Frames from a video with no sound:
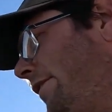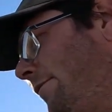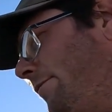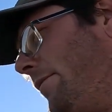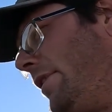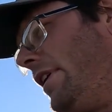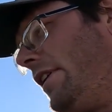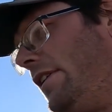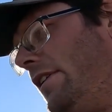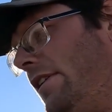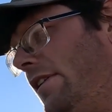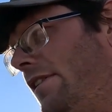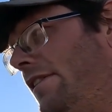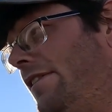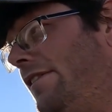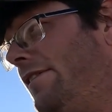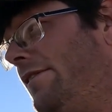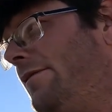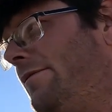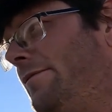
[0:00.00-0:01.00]
But
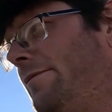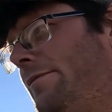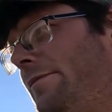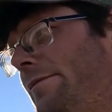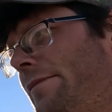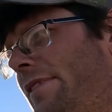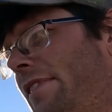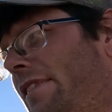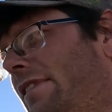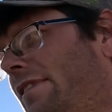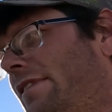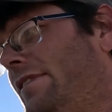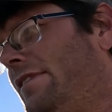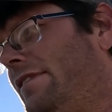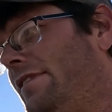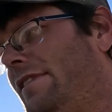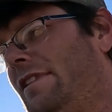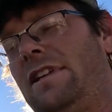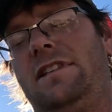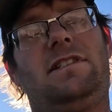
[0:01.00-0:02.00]

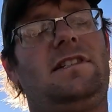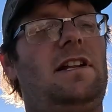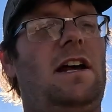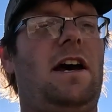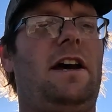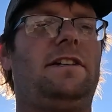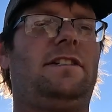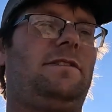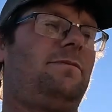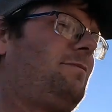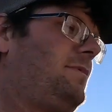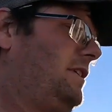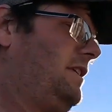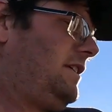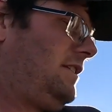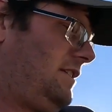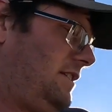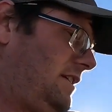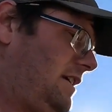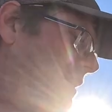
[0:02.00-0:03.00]
it's nice, but
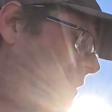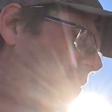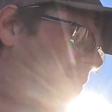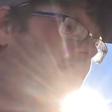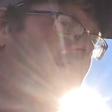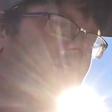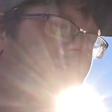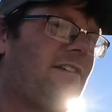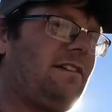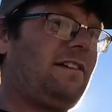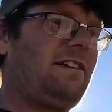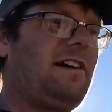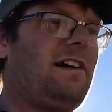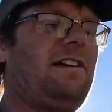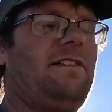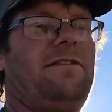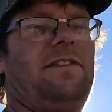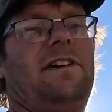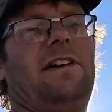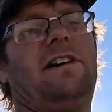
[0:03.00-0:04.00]
it's
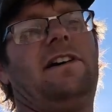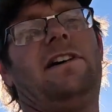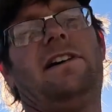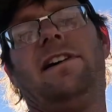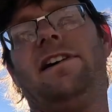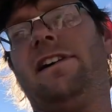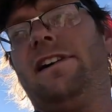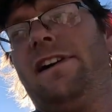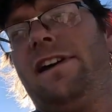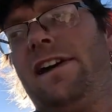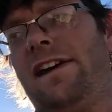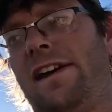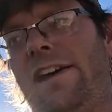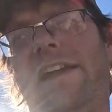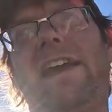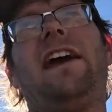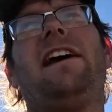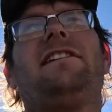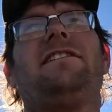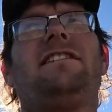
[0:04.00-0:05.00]
kind of a
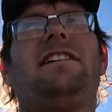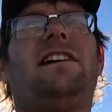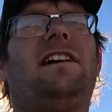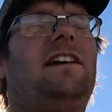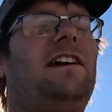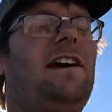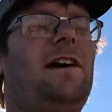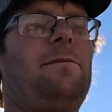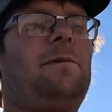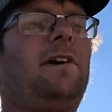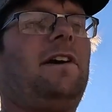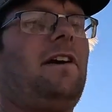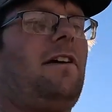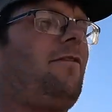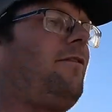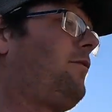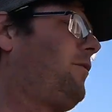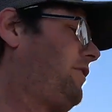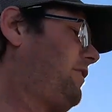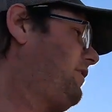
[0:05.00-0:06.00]
antique. Gotta be
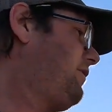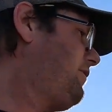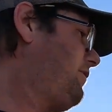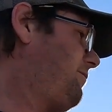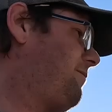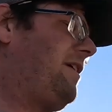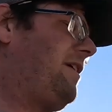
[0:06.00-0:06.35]
careful with it. It